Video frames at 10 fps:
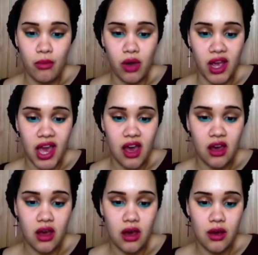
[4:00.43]
work
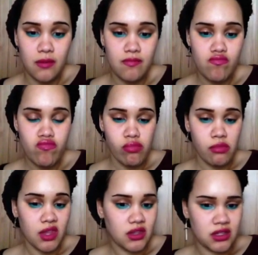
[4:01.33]
out at home.
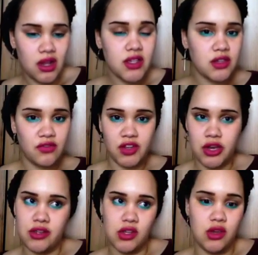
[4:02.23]
There's lots of
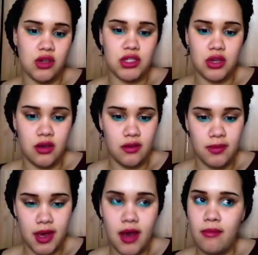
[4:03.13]
videos on YouTube
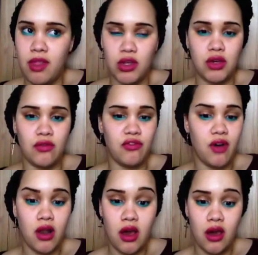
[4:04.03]
that you can
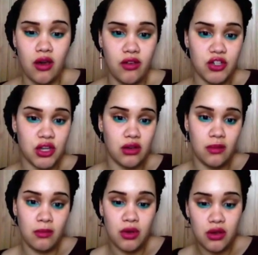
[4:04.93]
follow, show
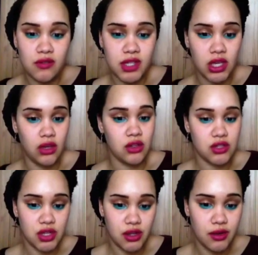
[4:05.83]
you moves that you
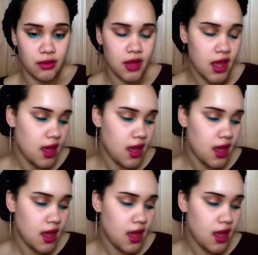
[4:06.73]
can do.